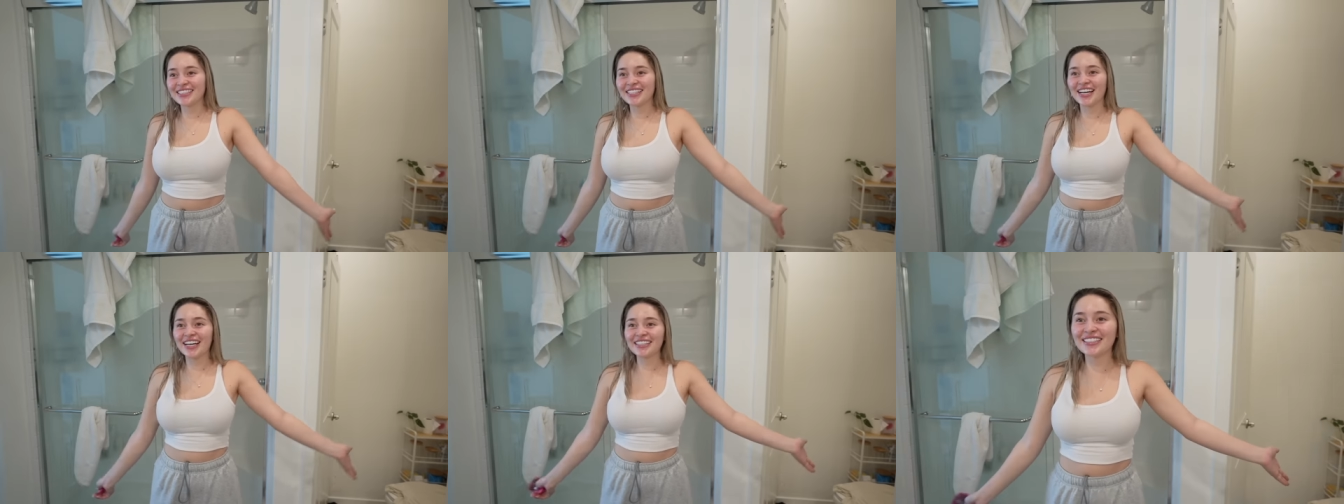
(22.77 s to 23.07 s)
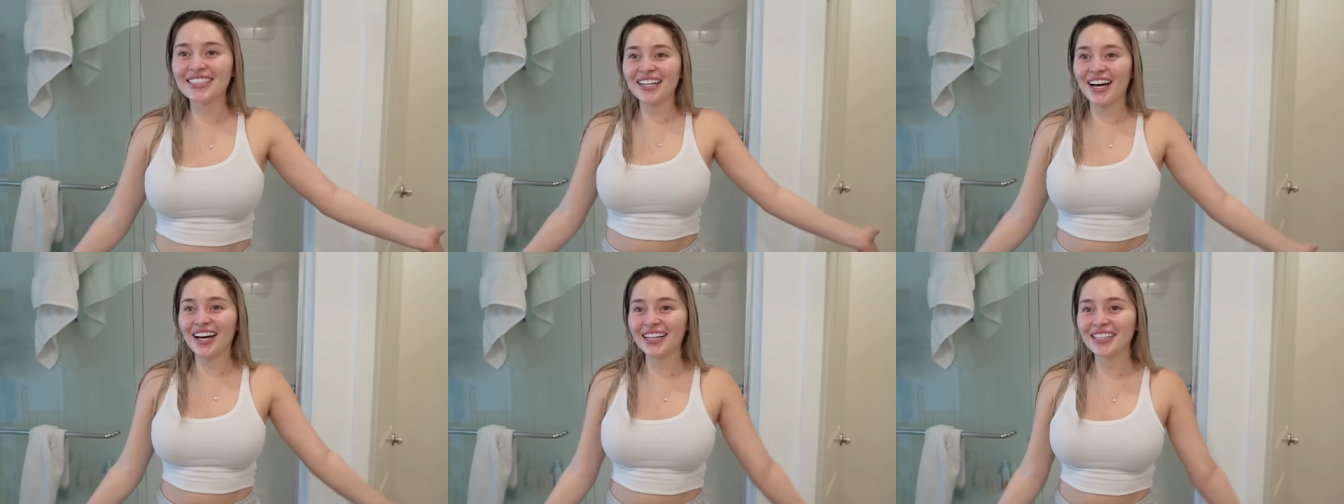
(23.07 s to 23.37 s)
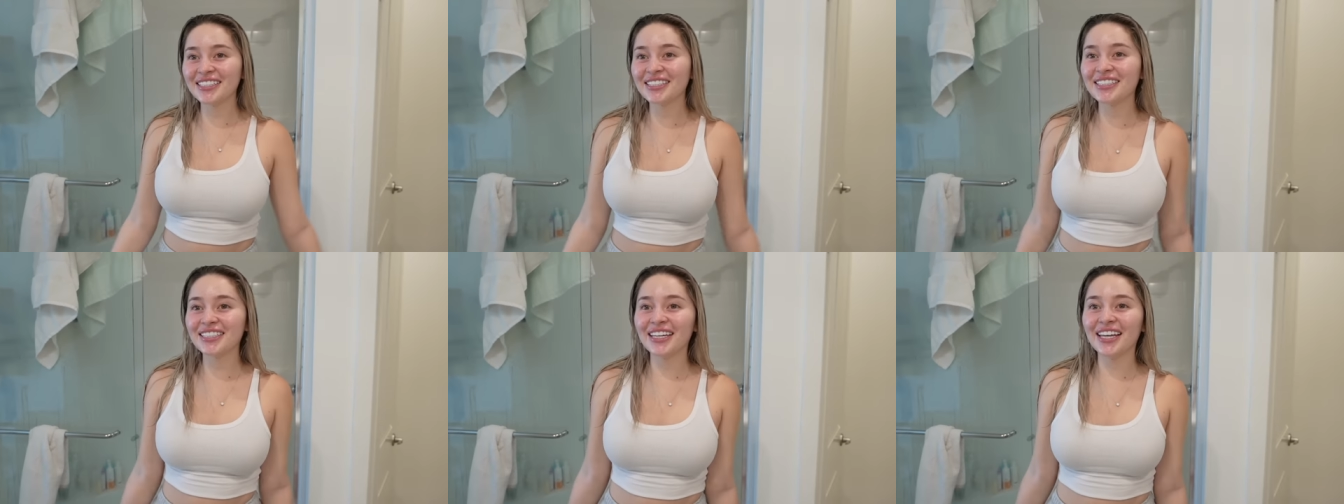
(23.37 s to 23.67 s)
it's
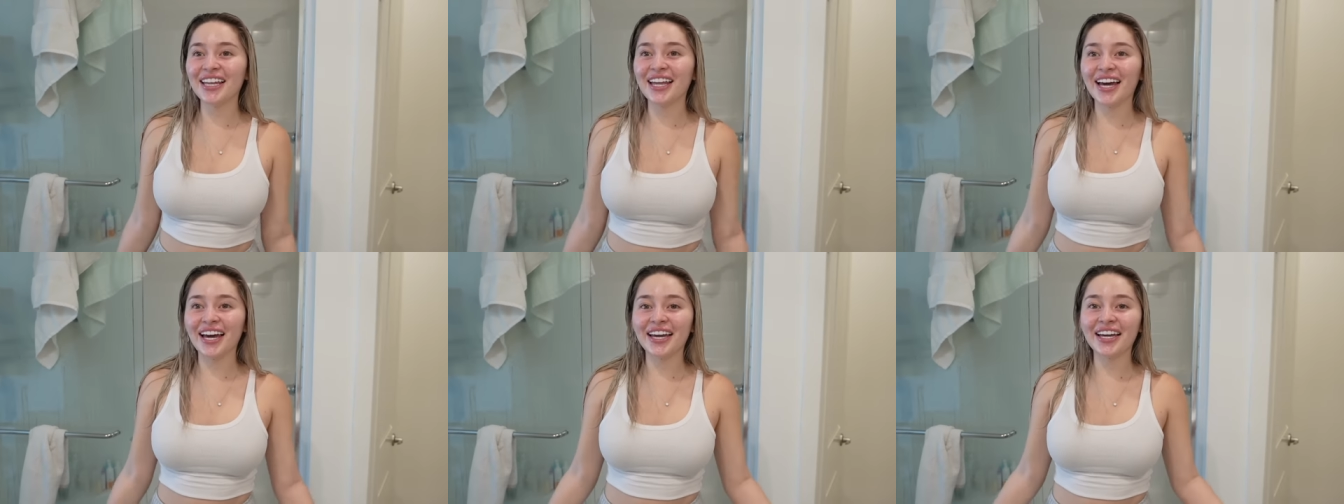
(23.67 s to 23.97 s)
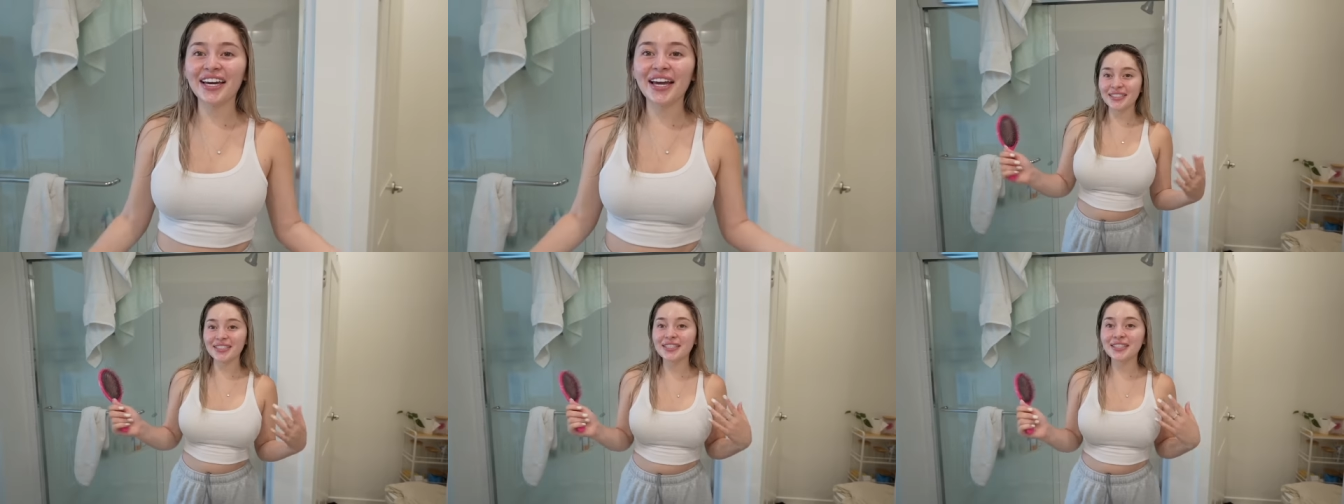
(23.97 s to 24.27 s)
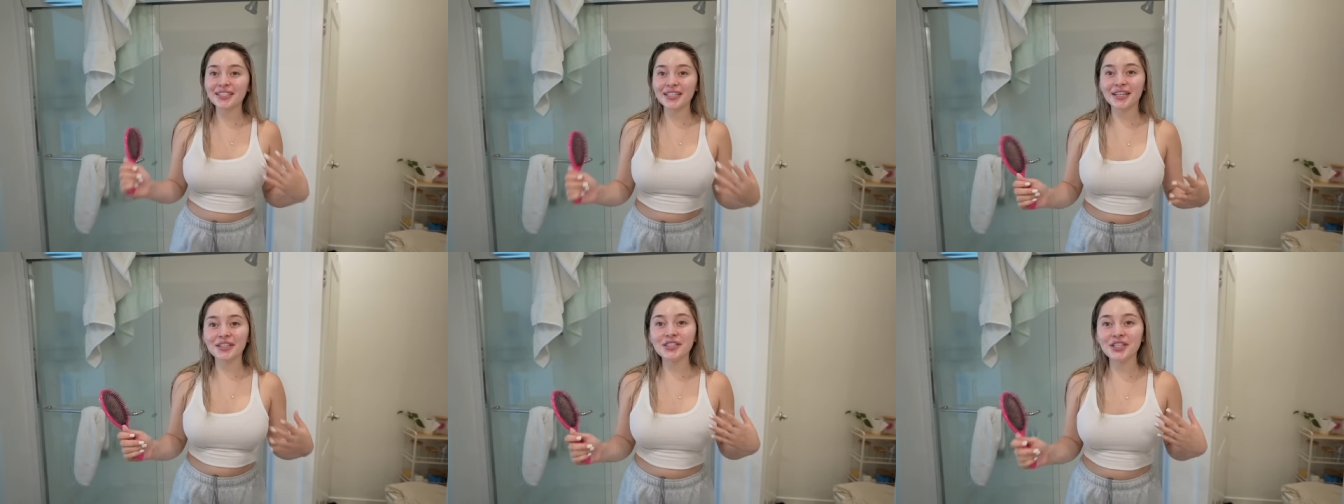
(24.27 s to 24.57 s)
honestly like, this is
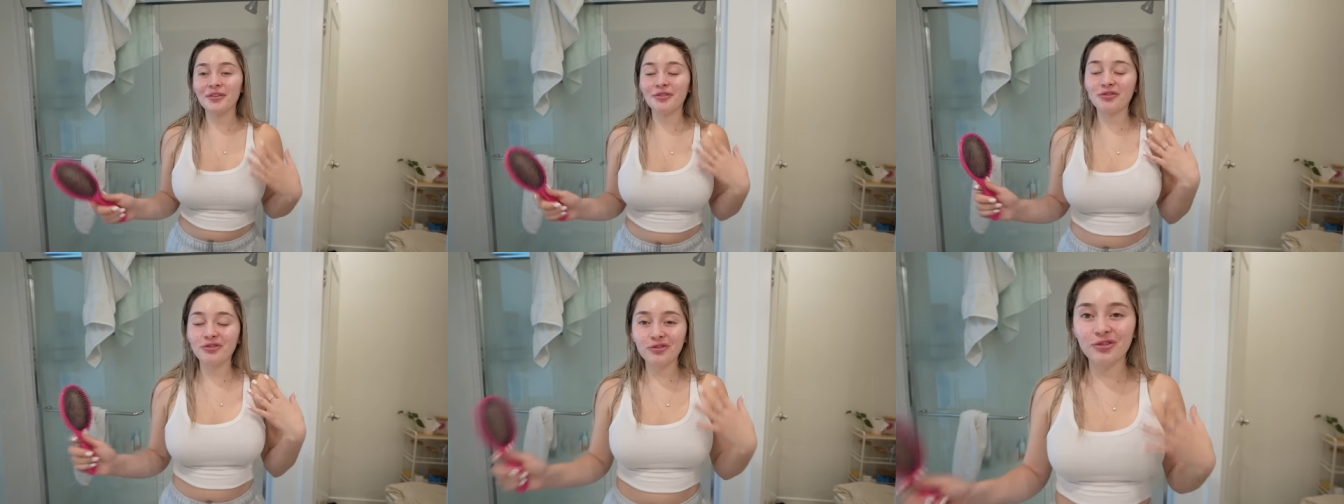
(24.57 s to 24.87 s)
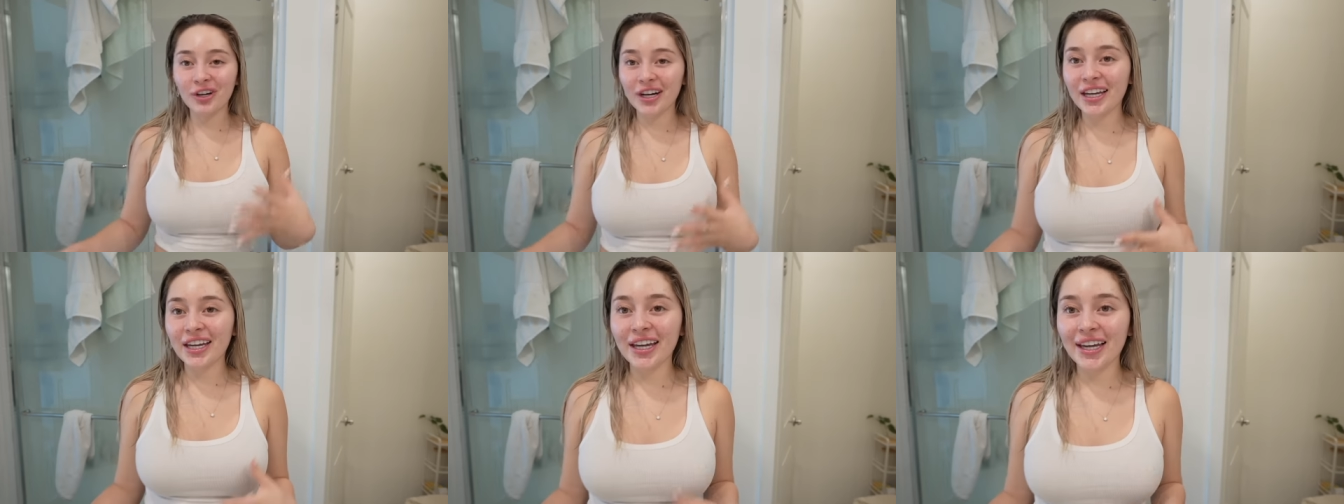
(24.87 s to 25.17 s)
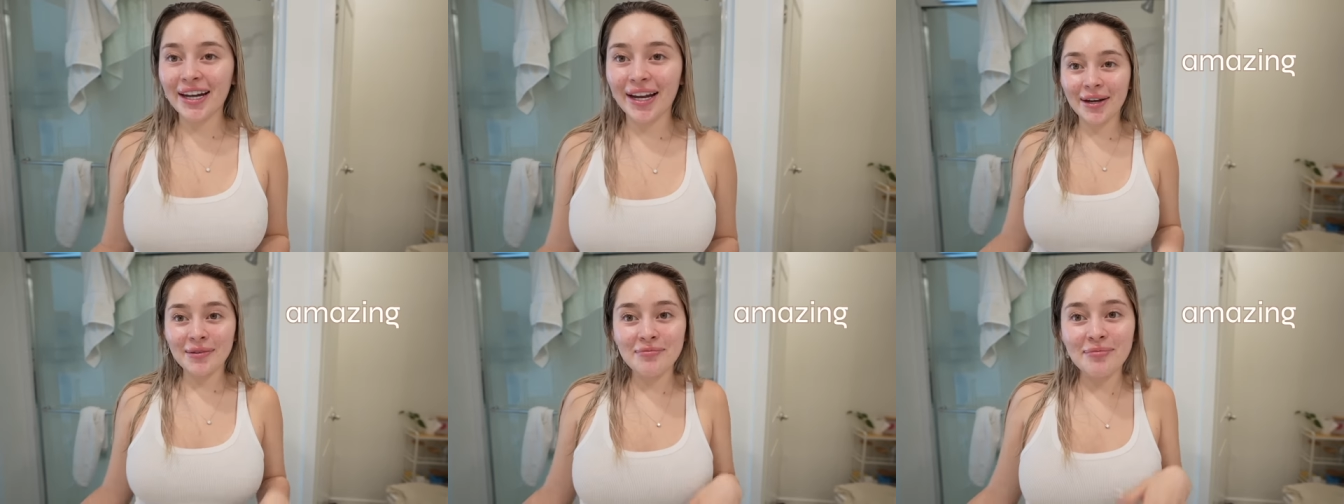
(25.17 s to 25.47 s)
such a
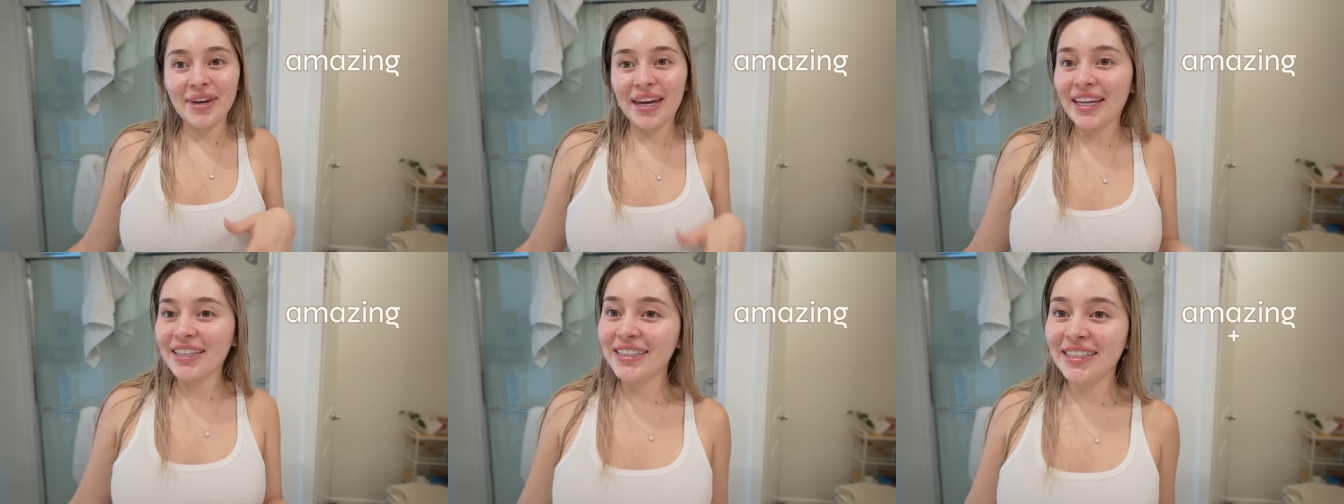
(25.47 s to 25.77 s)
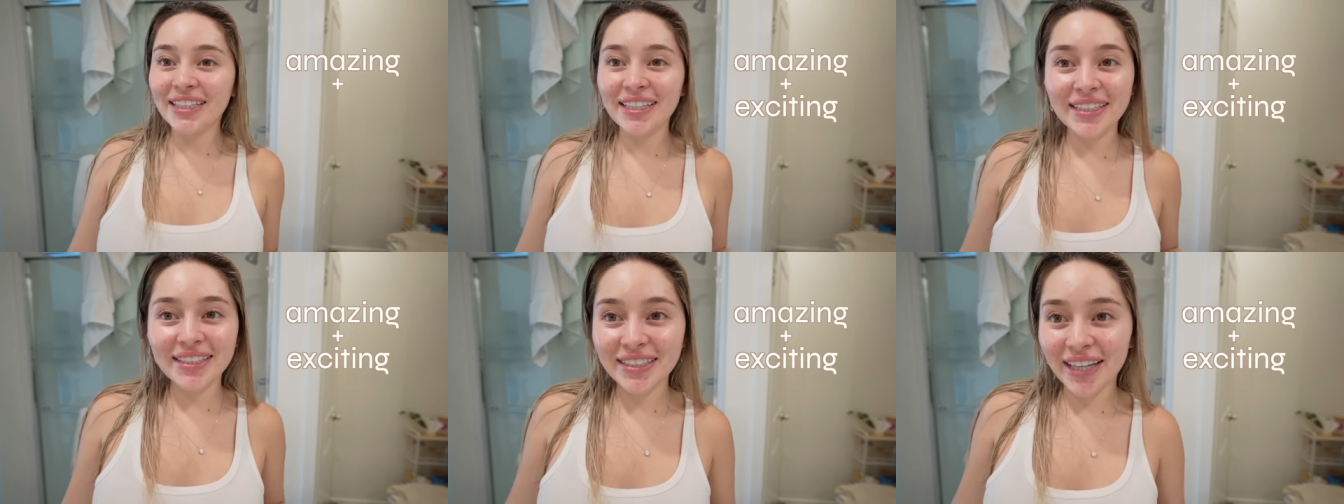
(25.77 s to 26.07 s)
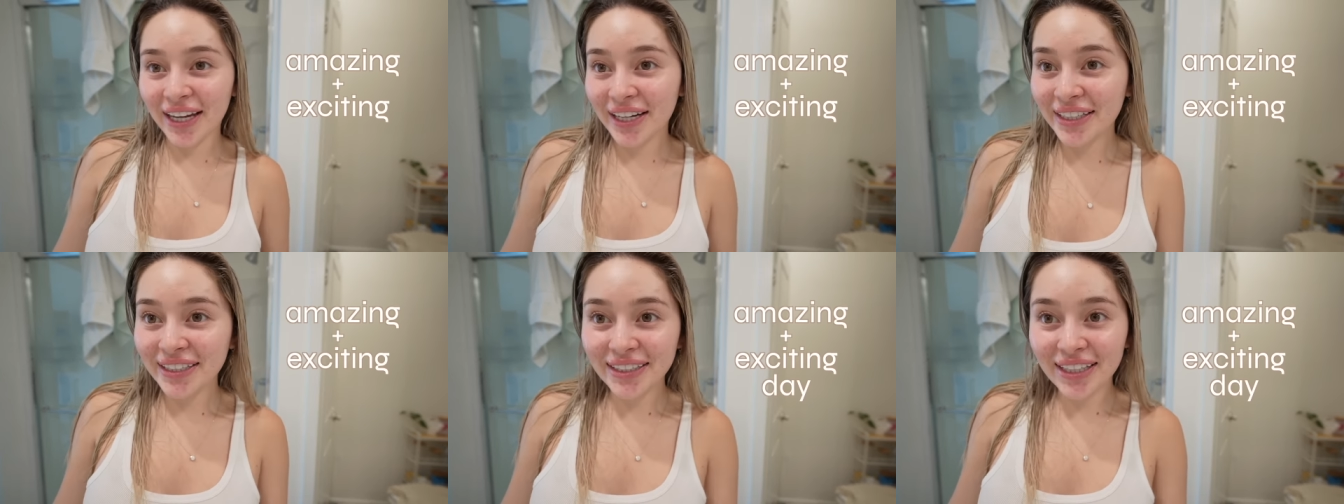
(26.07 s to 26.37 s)
freaking amazing,
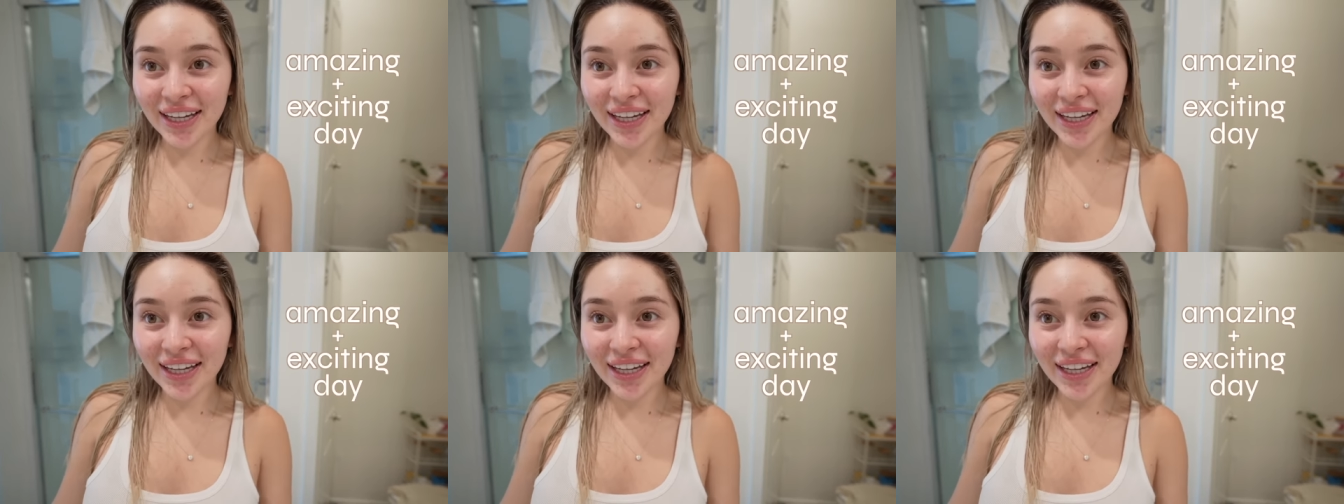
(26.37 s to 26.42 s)
exciting